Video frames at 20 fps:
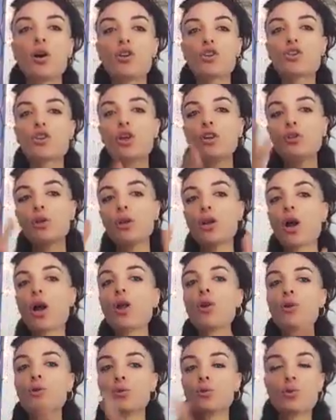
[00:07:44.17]
sciolto il
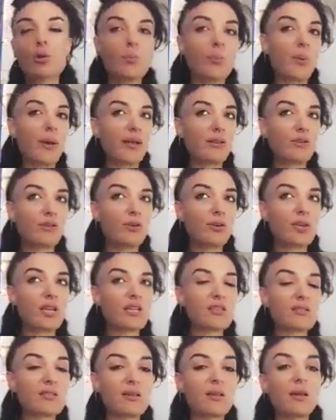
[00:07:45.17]
collo, nudo il petto
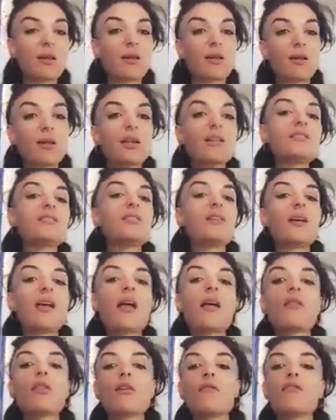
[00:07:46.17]
is the, is the
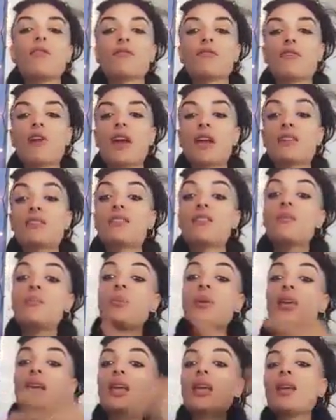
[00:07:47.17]
end of the phrase. The
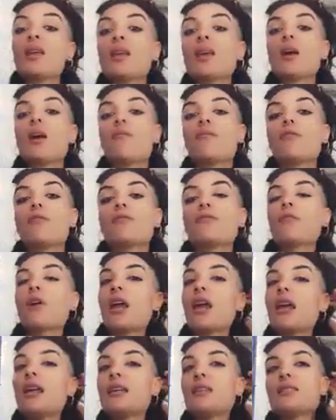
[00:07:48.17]
beginning of the
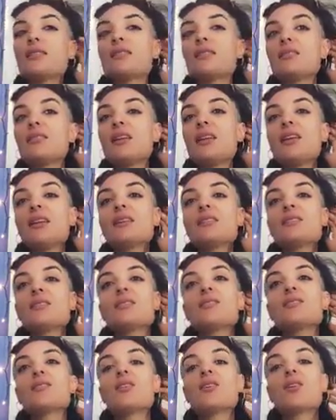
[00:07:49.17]
phrase is...